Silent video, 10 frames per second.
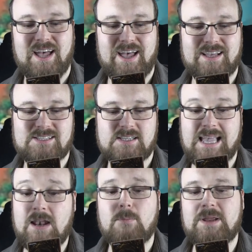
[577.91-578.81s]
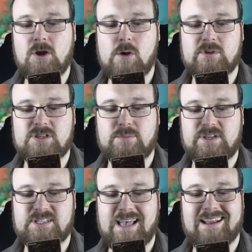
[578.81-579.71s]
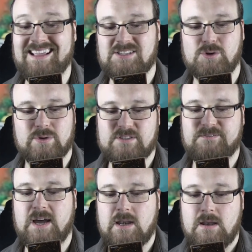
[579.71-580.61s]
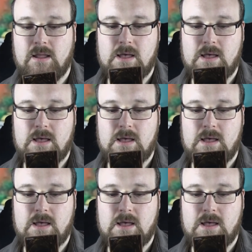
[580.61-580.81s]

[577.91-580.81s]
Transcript: It says, cannot be normal summoned or set. That's always fun.